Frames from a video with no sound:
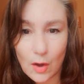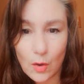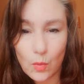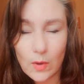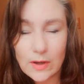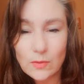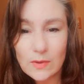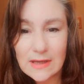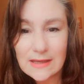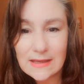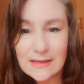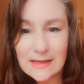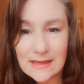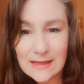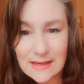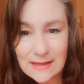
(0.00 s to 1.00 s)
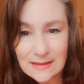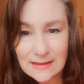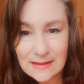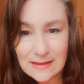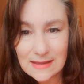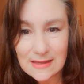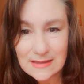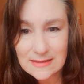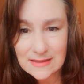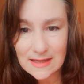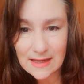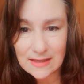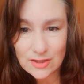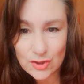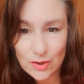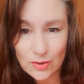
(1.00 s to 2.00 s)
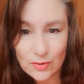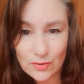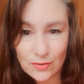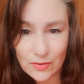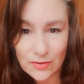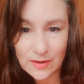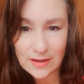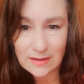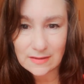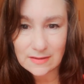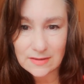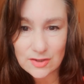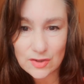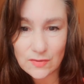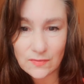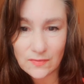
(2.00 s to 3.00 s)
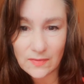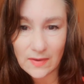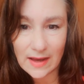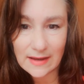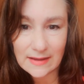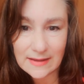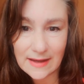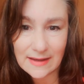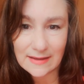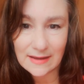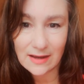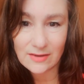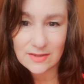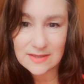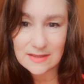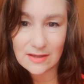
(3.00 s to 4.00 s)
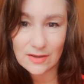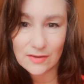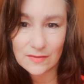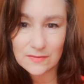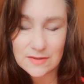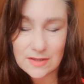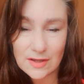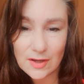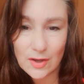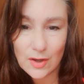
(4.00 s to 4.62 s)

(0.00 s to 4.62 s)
When we need these external things to validate ourselves,